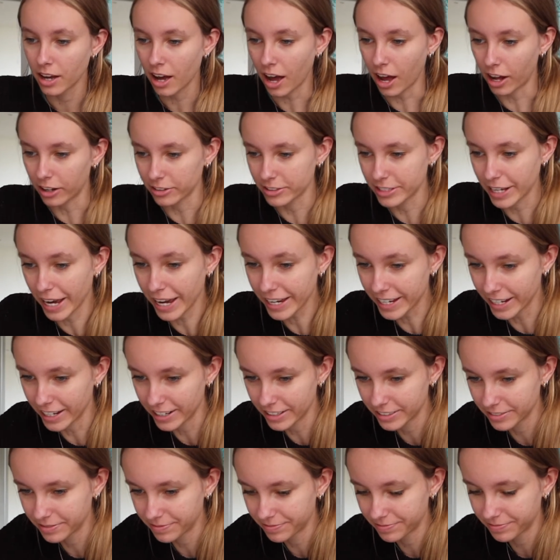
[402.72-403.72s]
I'll take it.
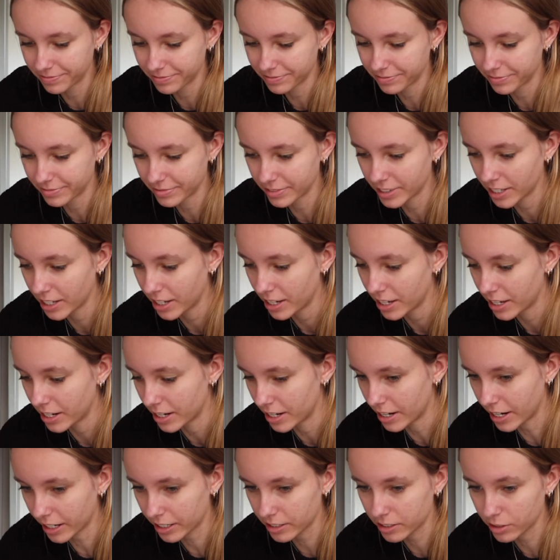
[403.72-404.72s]

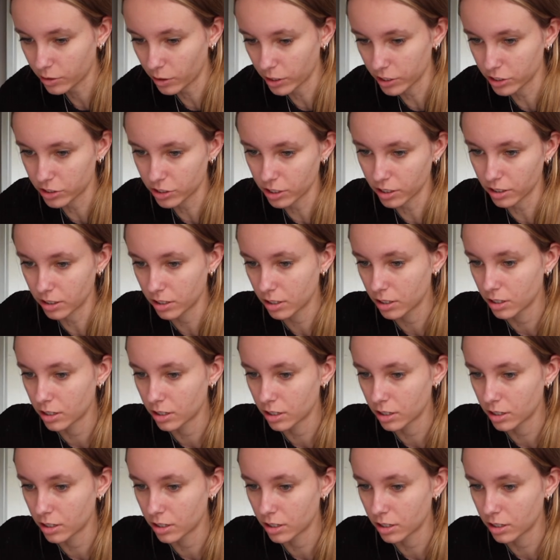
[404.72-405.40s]
Next question.